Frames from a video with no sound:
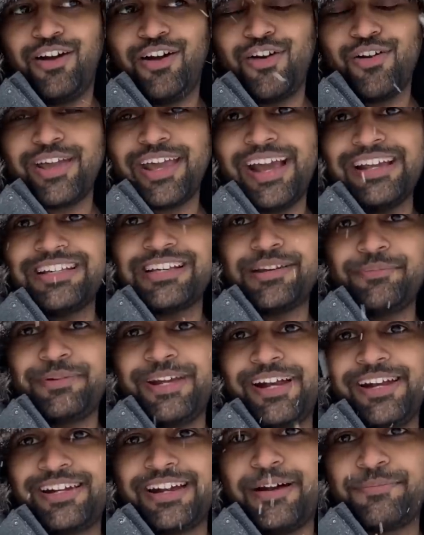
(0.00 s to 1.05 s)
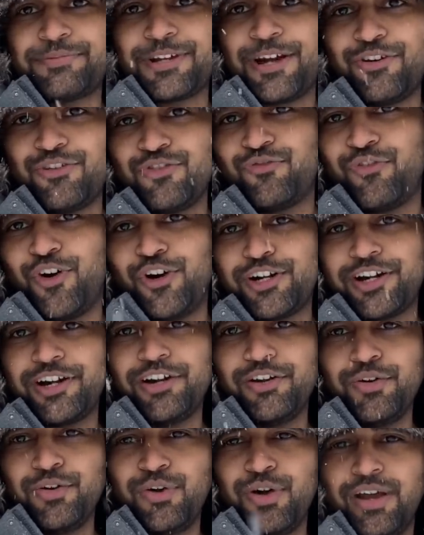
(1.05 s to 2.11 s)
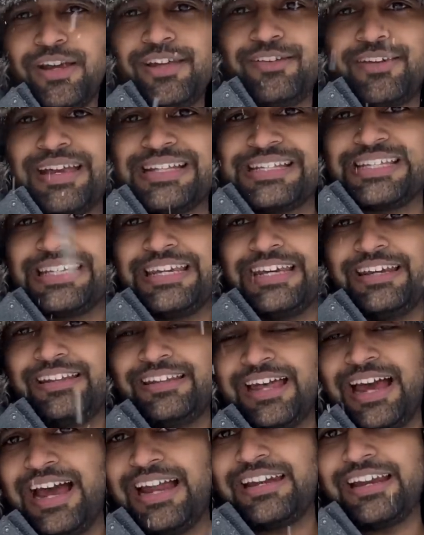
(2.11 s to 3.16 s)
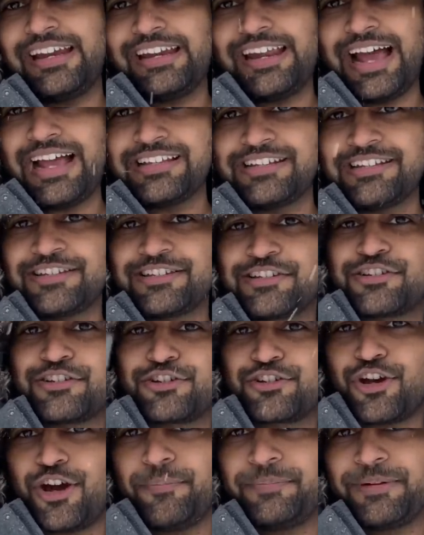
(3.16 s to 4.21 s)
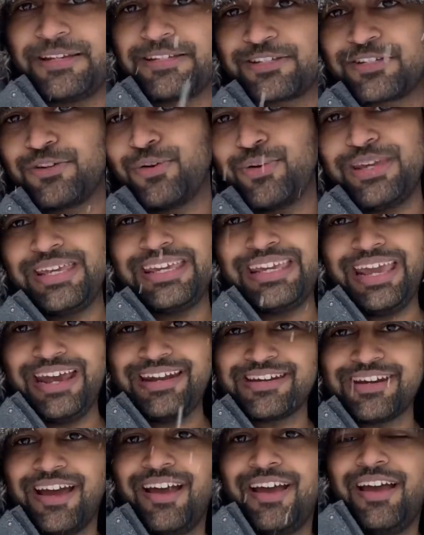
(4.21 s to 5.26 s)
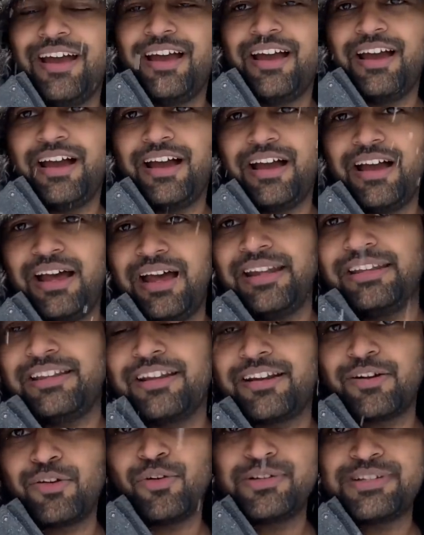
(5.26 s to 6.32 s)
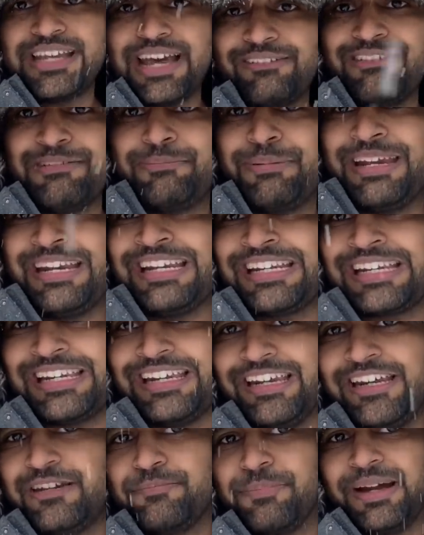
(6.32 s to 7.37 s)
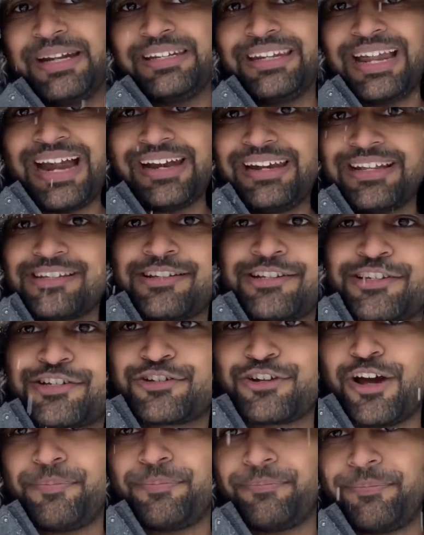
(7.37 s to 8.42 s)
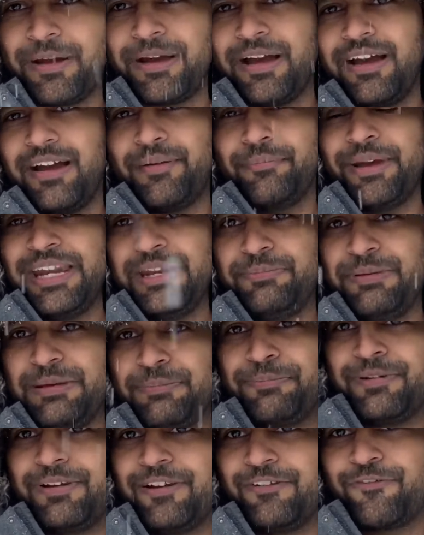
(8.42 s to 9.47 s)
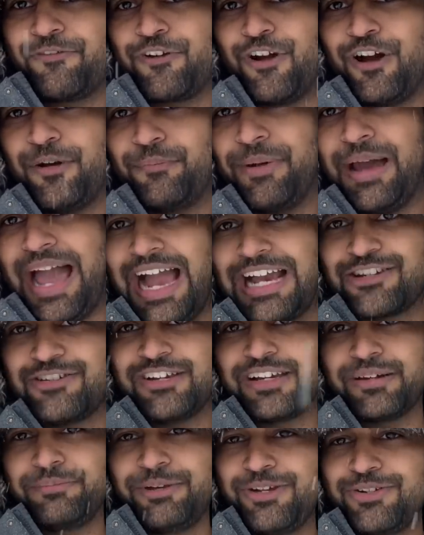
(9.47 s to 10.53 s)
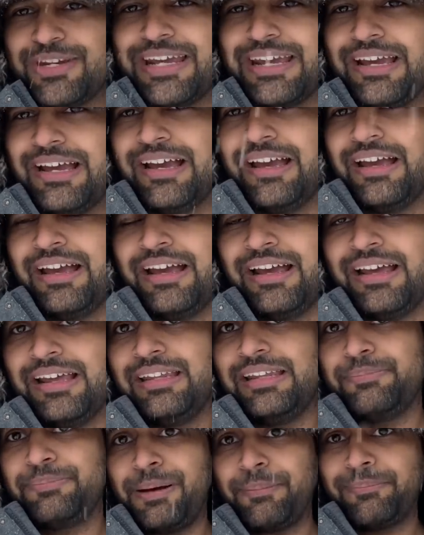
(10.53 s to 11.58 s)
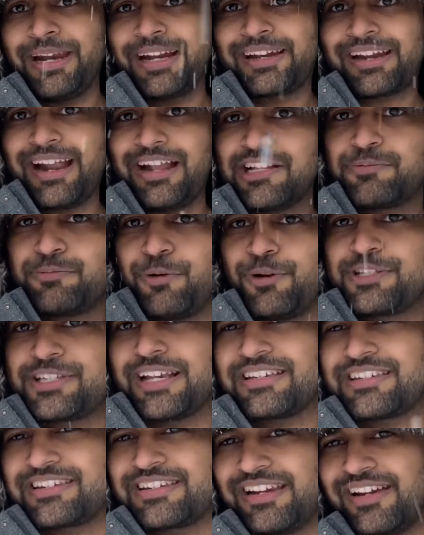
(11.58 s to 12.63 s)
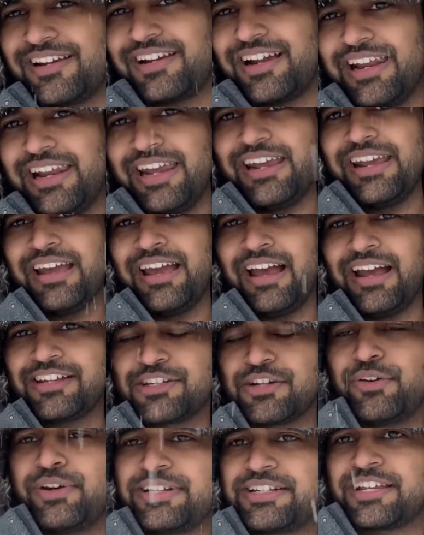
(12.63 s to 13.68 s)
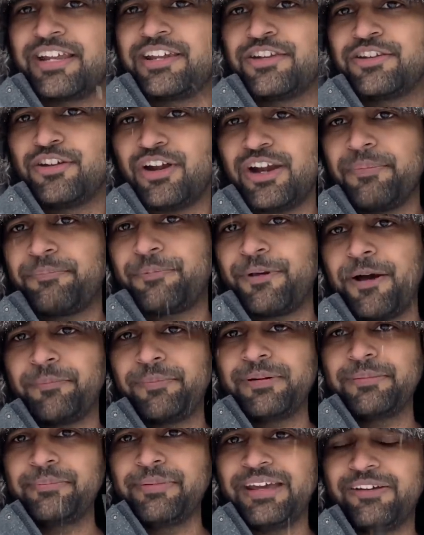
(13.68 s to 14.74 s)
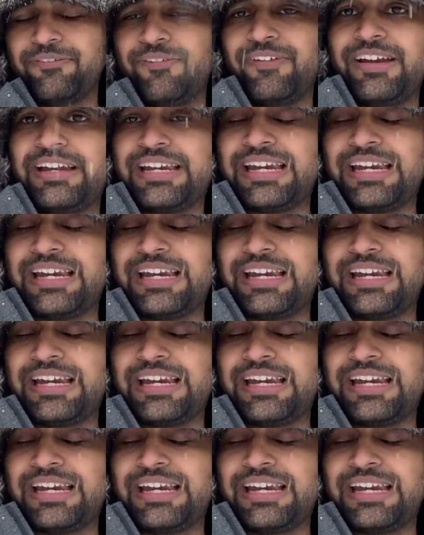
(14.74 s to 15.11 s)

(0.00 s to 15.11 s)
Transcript: Okay guys, I'm here at Uptown Waterloo. You can see that it hasn't stopped snowing yet. The roads haven't been cleaned, but that doesn't stop many people from actually commuting. The public transports are still running, so it's not a problem if it